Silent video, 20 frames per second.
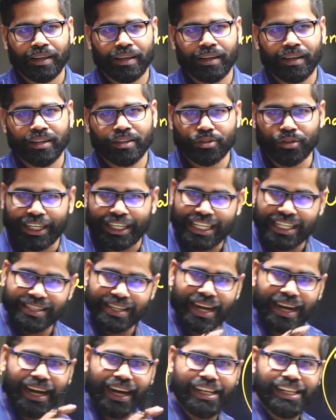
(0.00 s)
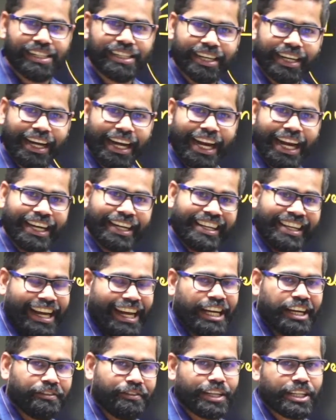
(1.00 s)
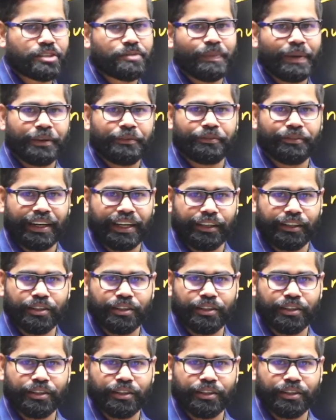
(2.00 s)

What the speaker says: So it is an alternate investment fund.